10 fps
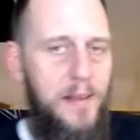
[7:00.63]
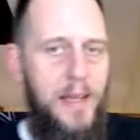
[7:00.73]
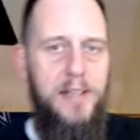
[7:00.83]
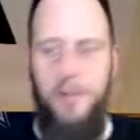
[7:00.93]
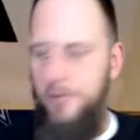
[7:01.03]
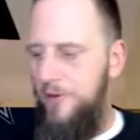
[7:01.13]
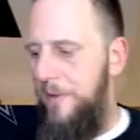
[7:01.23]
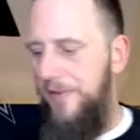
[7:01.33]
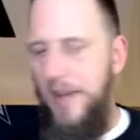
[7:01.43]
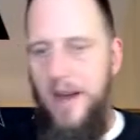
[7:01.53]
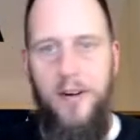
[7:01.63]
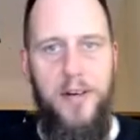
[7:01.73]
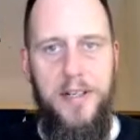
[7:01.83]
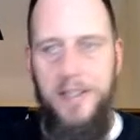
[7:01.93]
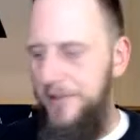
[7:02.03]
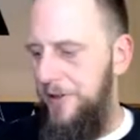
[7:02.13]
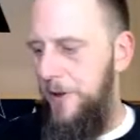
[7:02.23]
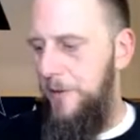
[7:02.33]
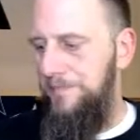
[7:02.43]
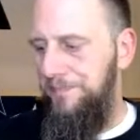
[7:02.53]
and subscribe if you haven't already done so.
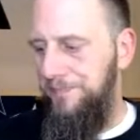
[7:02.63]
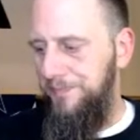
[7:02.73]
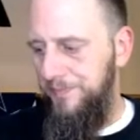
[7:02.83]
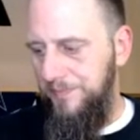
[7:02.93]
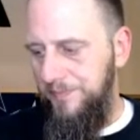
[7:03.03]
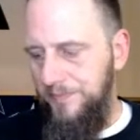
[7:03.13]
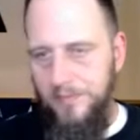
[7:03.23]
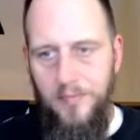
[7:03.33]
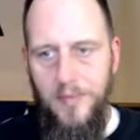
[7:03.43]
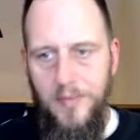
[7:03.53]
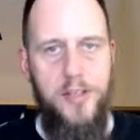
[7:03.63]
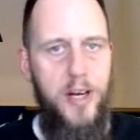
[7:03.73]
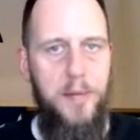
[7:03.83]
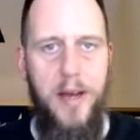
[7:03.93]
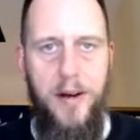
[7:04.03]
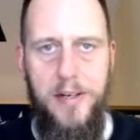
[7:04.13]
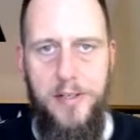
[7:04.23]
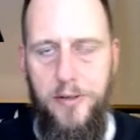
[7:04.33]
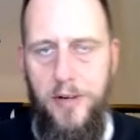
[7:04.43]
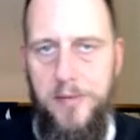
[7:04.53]
Check me out on
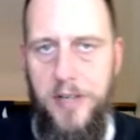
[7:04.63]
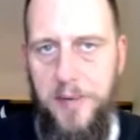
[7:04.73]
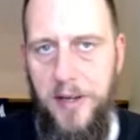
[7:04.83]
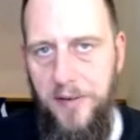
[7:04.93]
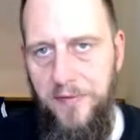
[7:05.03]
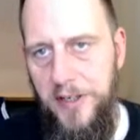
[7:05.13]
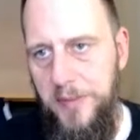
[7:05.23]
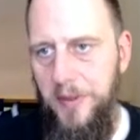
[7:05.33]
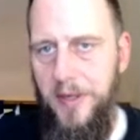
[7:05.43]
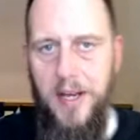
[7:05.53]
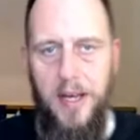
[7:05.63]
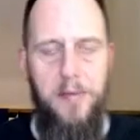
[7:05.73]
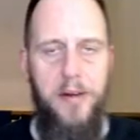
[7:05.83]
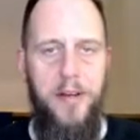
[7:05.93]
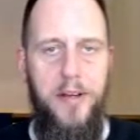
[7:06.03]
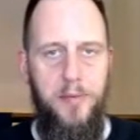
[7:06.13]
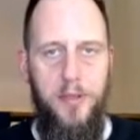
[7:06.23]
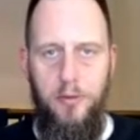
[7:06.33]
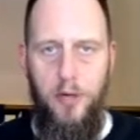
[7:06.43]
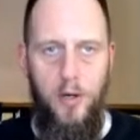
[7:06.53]
Instagram. Check me out on Facebook. I'm here to help you grow.